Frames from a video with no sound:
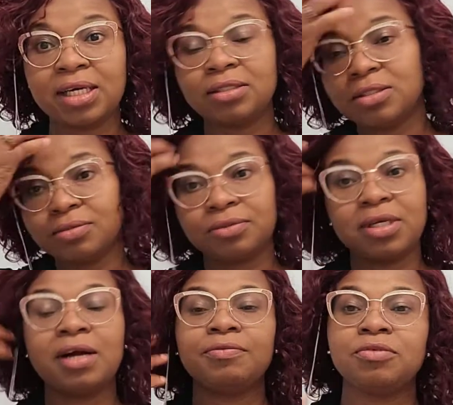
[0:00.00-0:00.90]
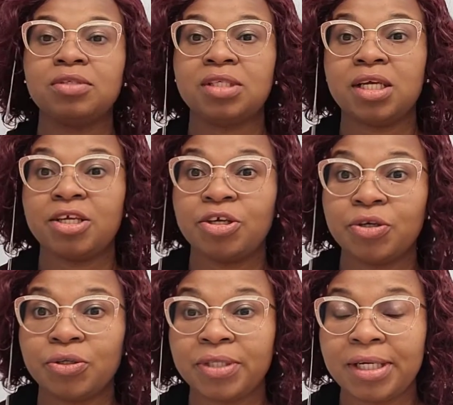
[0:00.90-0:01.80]
I don't even have to
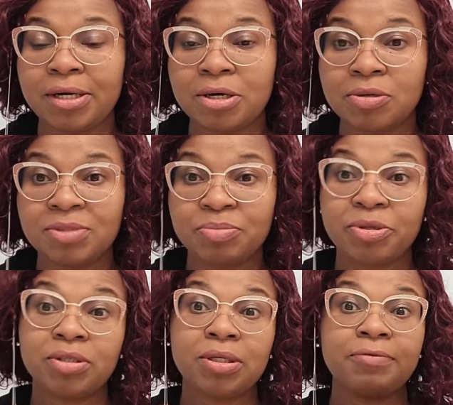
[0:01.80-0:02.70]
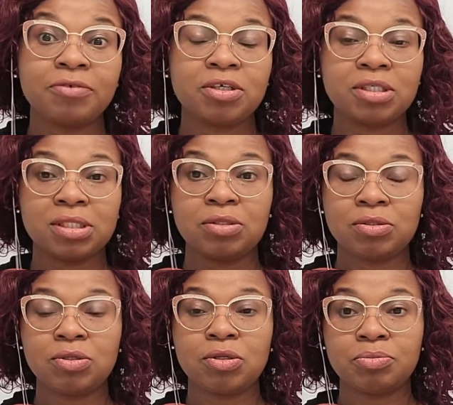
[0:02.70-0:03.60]
secure the combs, but of course
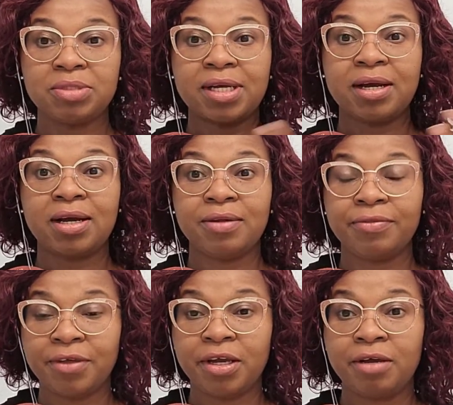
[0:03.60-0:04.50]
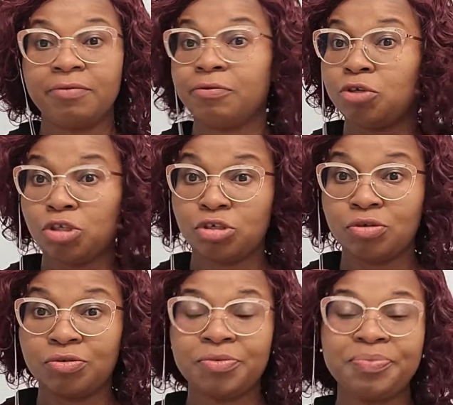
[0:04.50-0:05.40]
those combs are there for
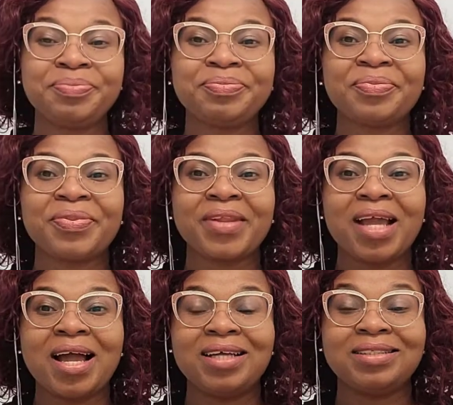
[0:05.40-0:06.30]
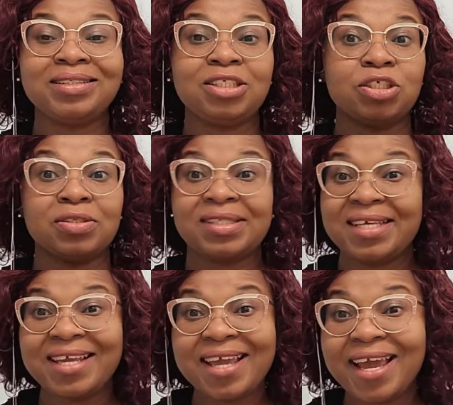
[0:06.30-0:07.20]
you just
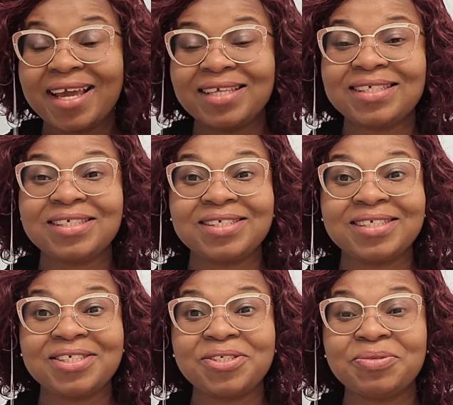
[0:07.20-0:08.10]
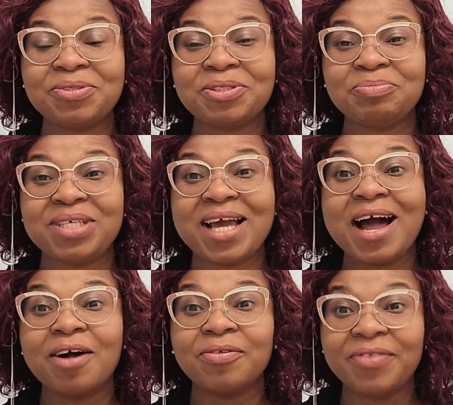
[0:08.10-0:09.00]
in case because you don't want to be
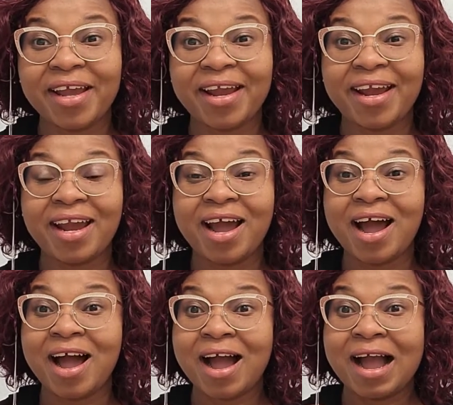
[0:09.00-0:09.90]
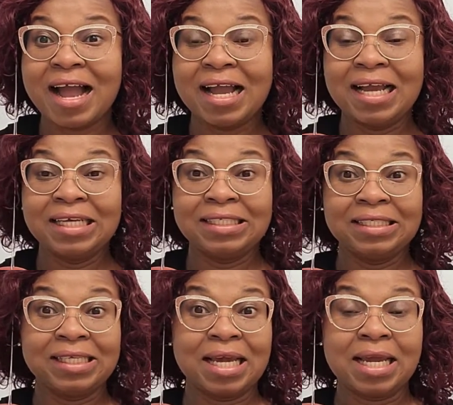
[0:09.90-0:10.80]
out there and